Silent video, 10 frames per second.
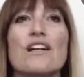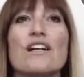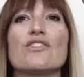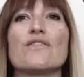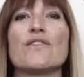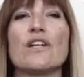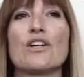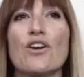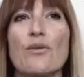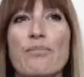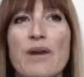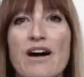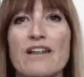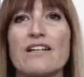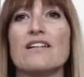And I just feel like her
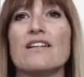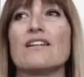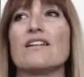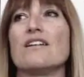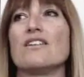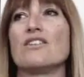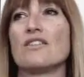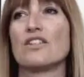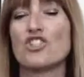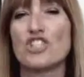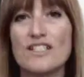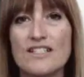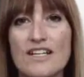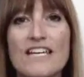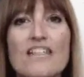body,
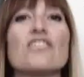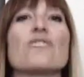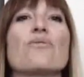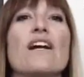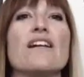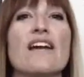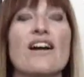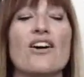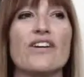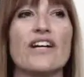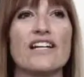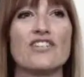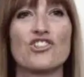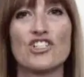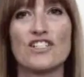she's healing right now
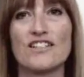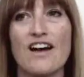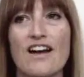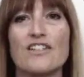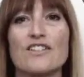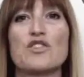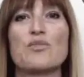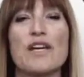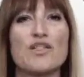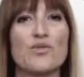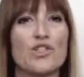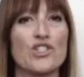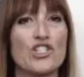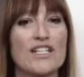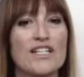and she's not in a space where
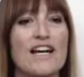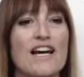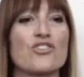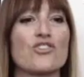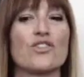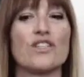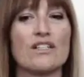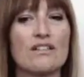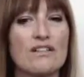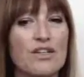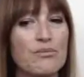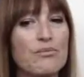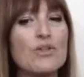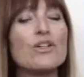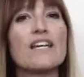she can actually
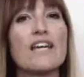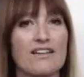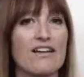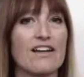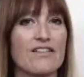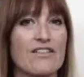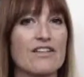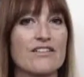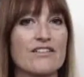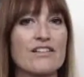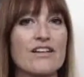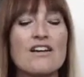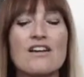communicate like this.